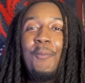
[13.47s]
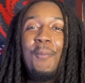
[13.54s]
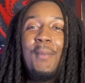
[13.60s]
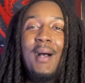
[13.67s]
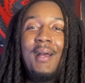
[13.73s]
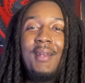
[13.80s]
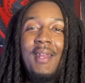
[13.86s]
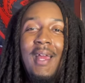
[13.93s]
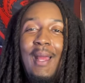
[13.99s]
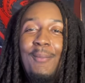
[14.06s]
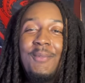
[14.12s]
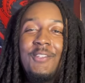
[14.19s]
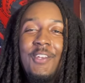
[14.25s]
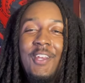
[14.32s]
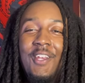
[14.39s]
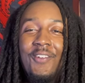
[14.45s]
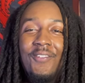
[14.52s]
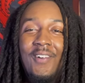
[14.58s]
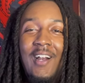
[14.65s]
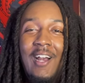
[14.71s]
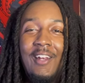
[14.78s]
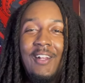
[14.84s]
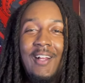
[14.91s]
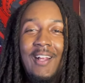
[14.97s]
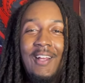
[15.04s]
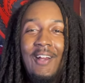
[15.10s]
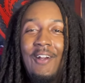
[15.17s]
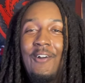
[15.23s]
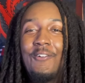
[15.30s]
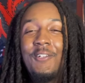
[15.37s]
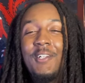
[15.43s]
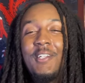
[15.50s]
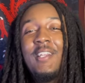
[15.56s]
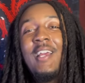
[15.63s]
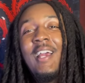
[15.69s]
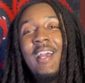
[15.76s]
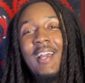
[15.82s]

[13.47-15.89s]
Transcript: My name is Kevon Golden,